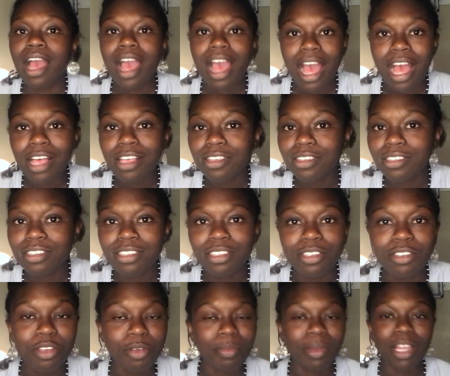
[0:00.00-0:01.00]

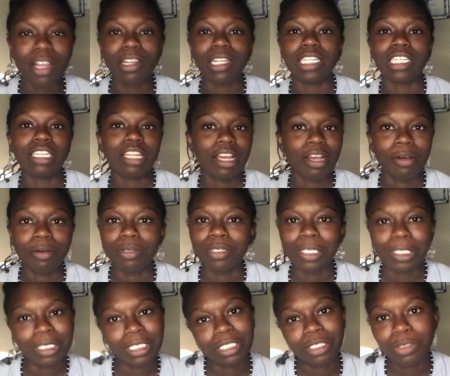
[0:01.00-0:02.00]
As you may already know,
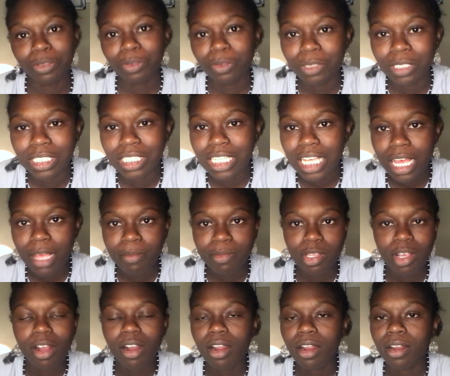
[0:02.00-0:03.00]
nursing school exams
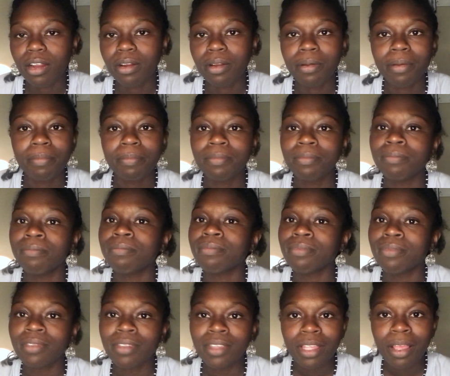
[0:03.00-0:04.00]
are
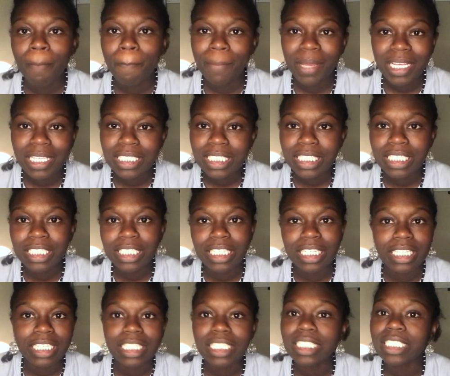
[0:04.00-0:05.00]

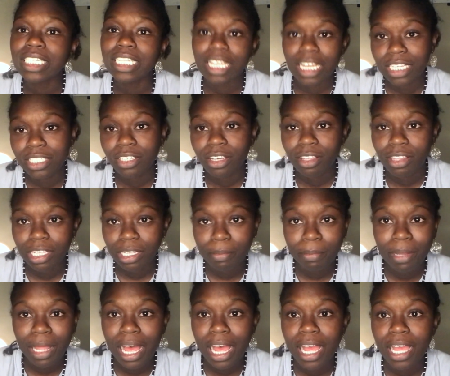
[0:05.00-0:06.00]
basically select all to
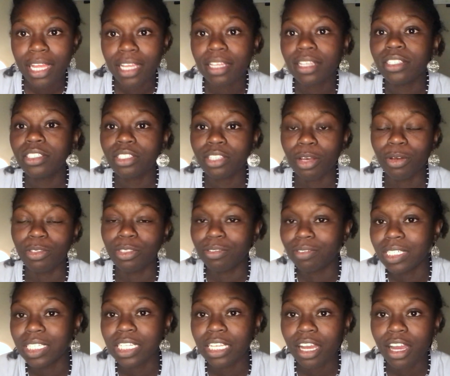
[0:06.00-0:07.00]
apply, so you
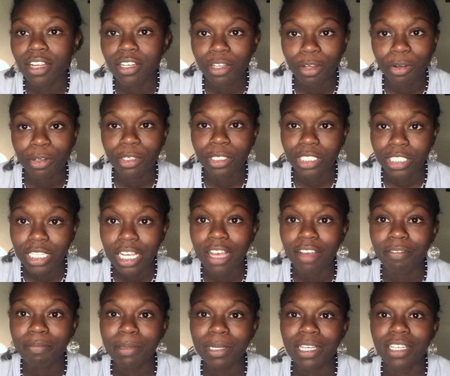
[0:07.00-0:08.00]
really gotta know your
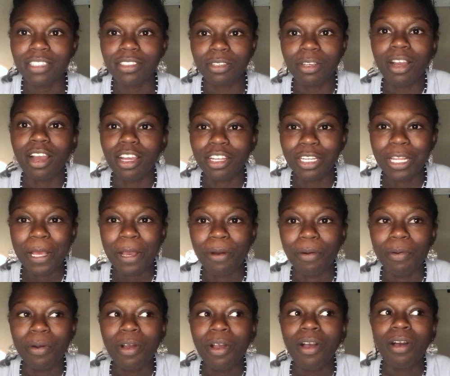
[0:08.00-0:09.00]
stuff because you gotta
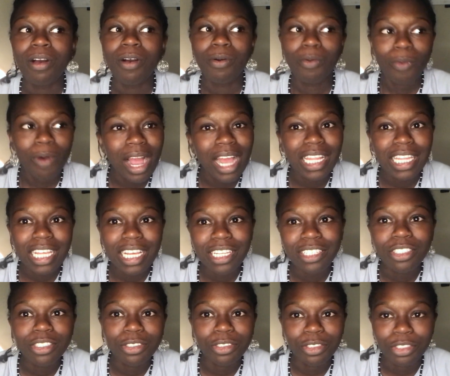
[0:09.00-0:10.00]
know why the
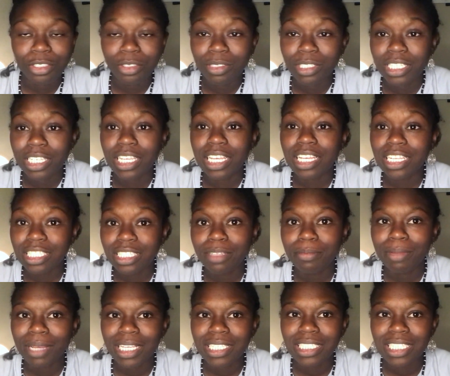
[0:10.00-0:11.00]
answer you're choosing is the
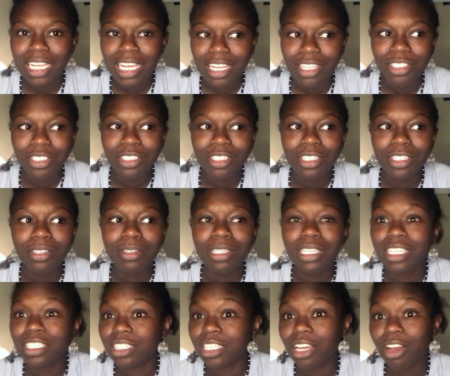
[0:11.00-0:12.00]
best answer,
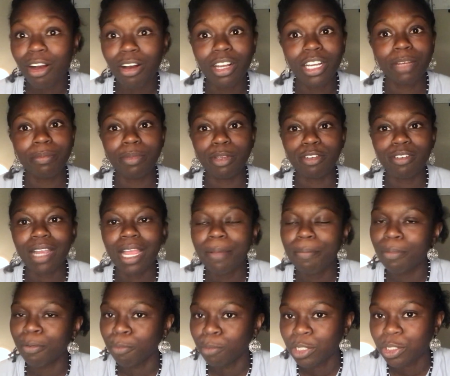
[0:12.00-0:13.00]
because they all could be right,
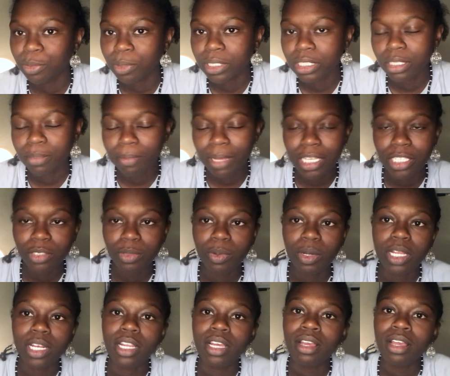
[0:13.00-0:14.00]
but which one's the best
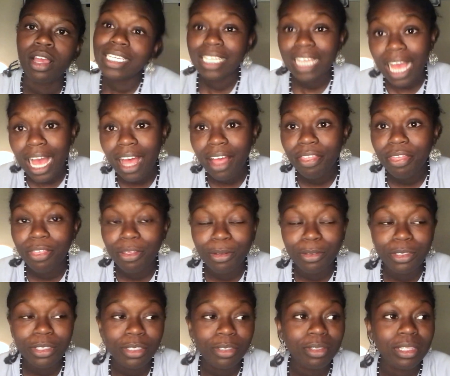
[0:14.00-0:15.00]
one? Yeah,
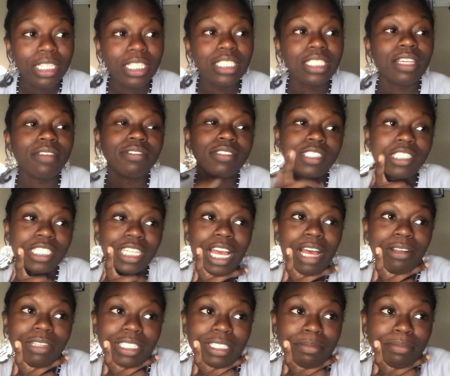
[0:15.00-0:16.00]
those two things have stuck
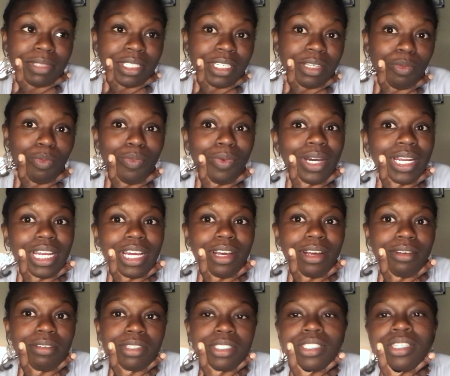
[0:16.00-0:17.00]
out to me. What
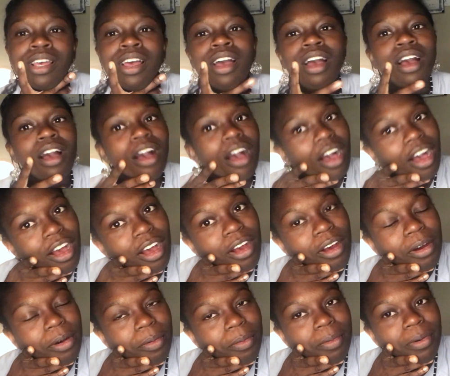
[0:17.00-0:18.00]
else?
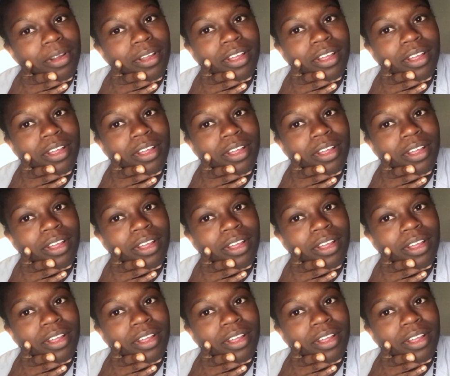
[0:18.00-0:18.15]
Oh,